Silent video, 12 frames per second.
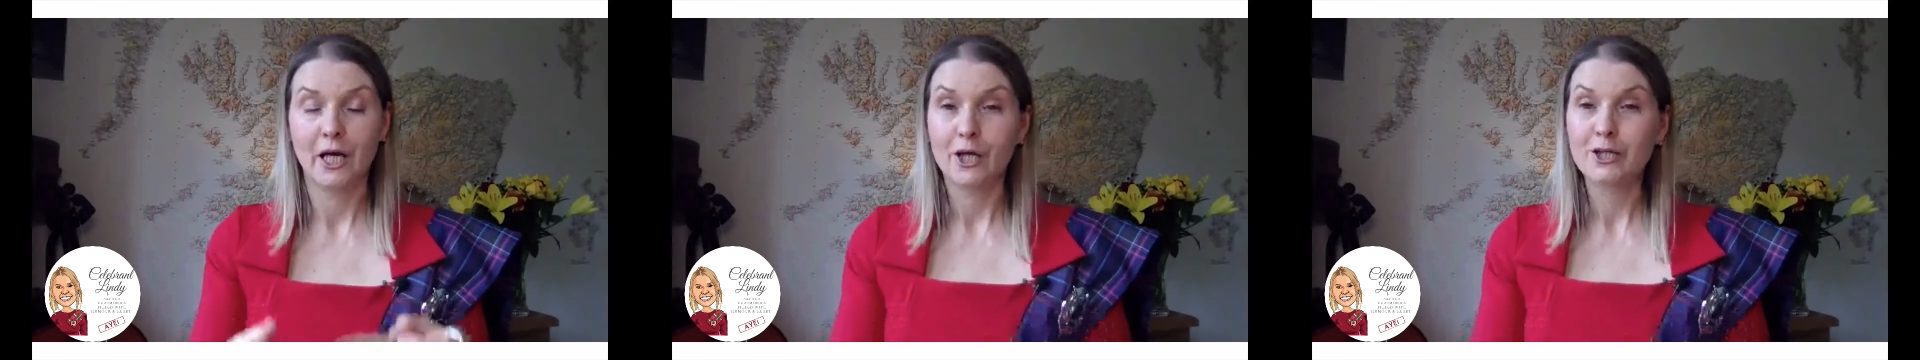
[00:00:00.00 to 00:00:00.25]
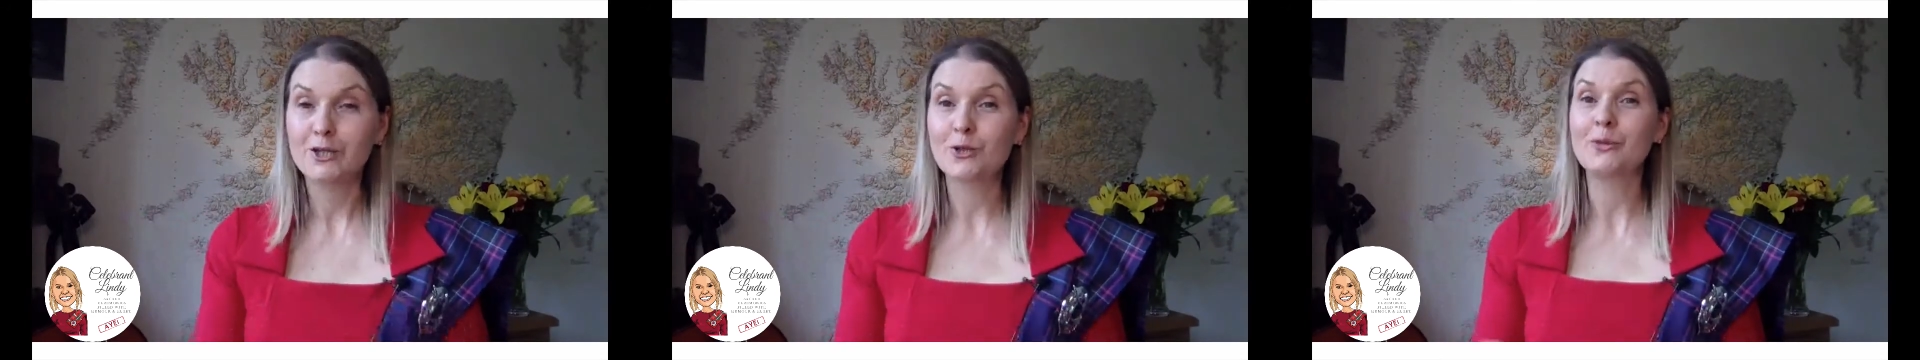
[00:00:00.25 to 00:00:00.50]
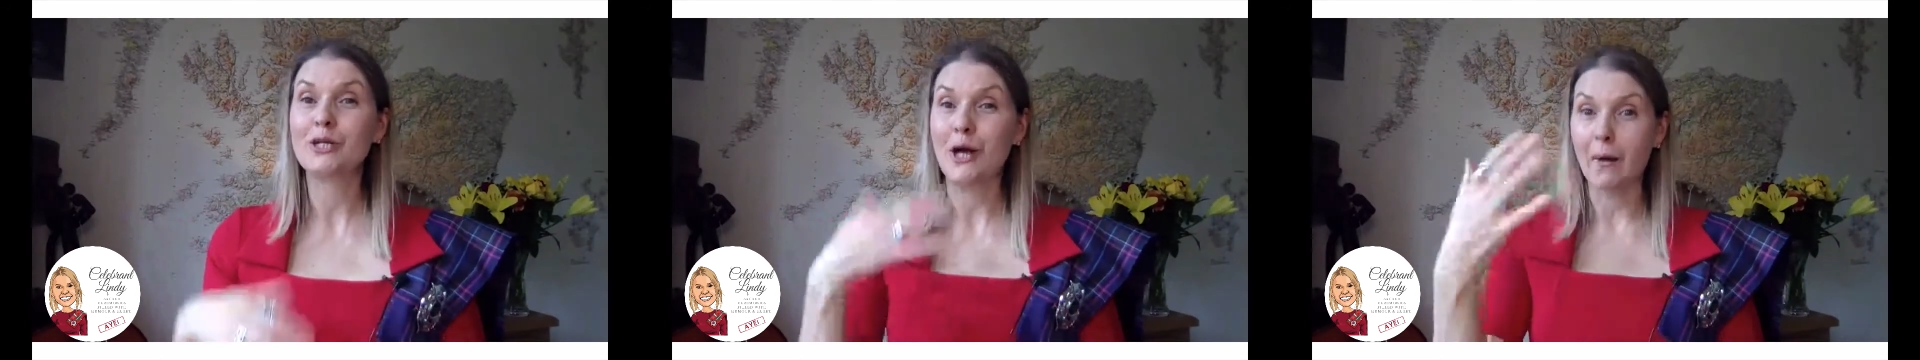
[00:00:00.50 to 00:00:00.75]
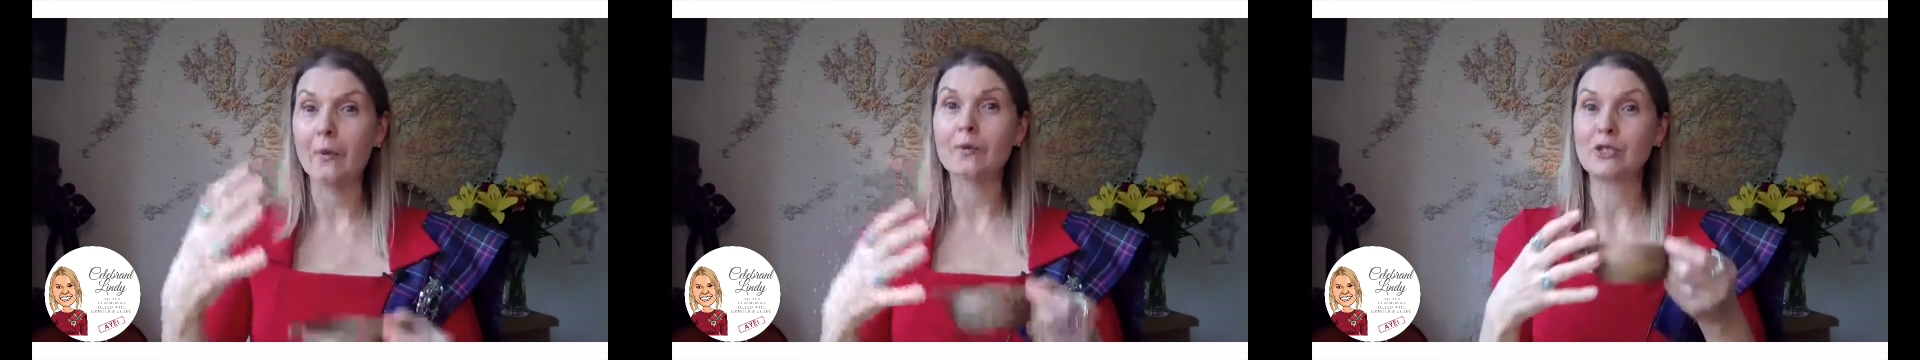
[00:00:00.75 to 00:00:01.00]
So when
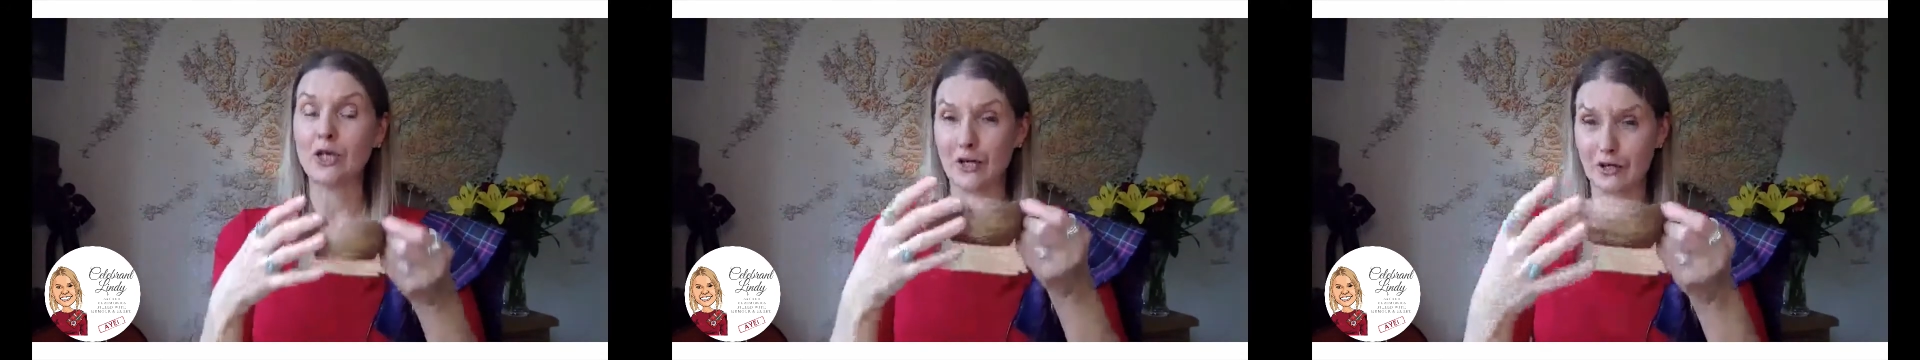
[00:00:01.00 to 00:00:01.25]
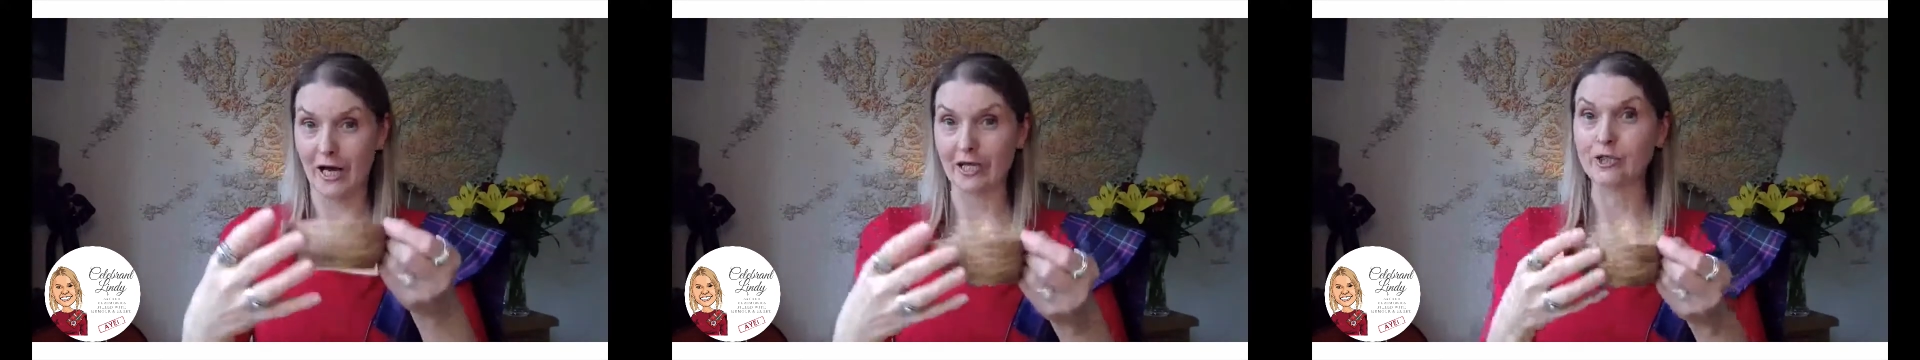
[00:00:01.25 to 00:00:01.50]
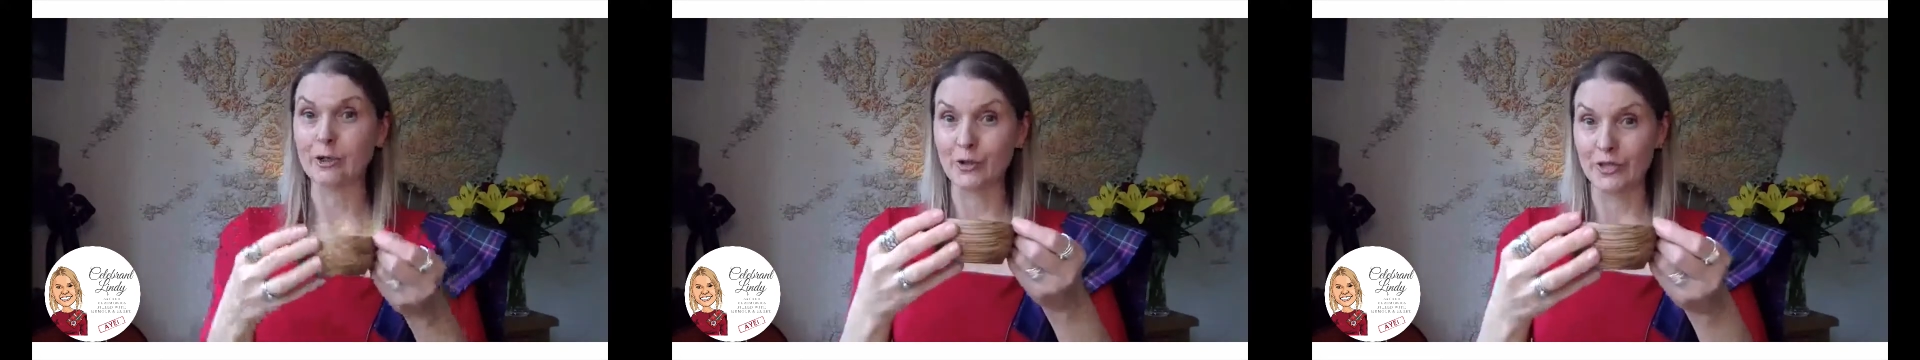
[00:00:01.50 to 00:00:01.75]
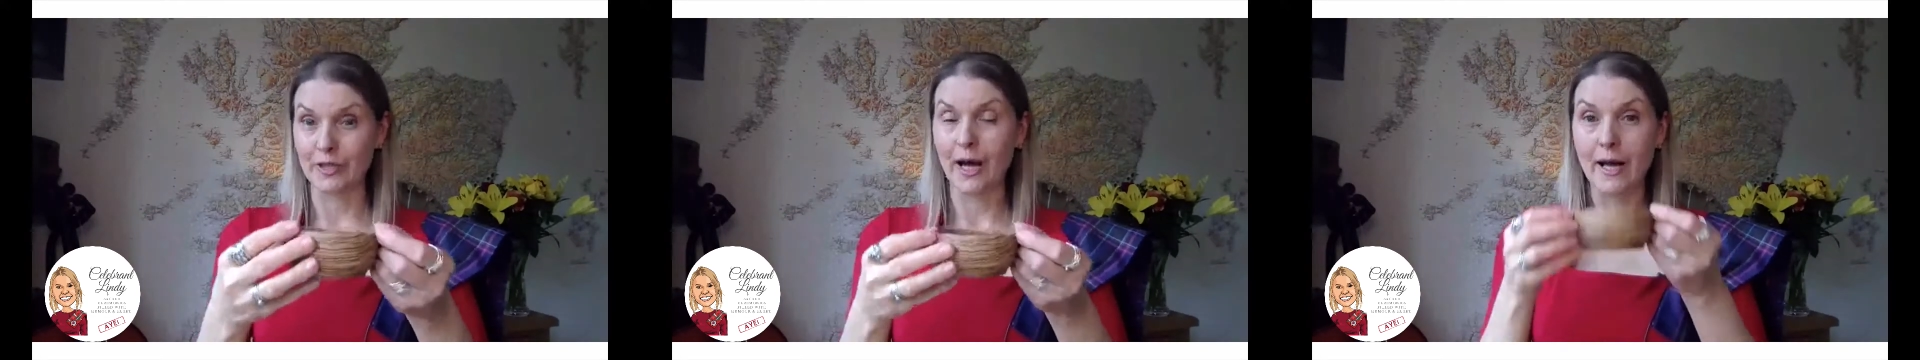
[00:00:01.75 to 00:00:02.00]
couples are
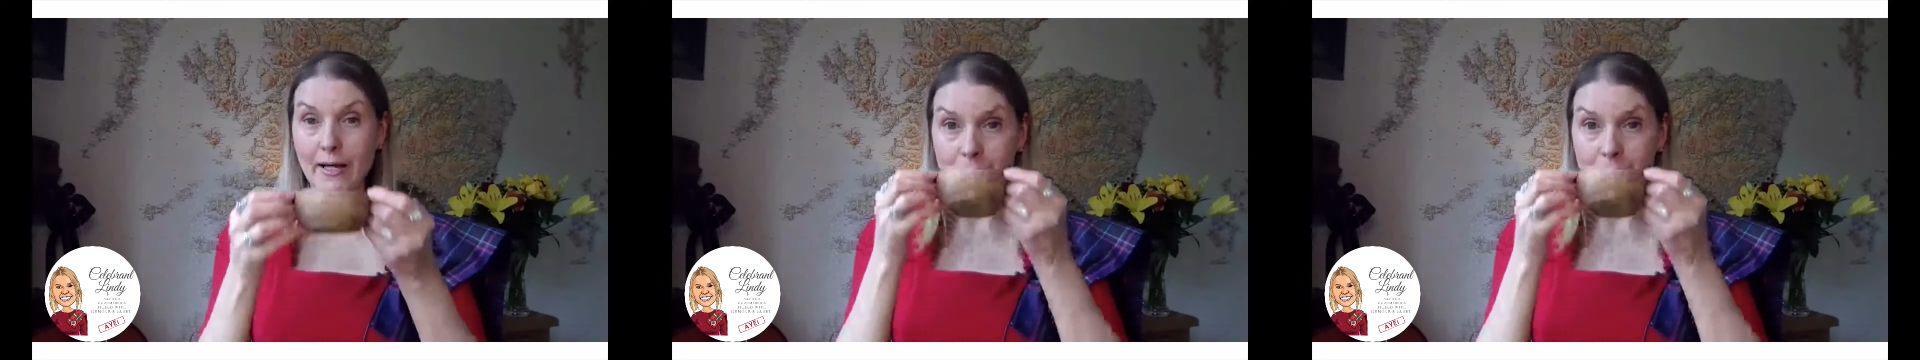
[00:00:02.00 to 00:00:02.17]
doing that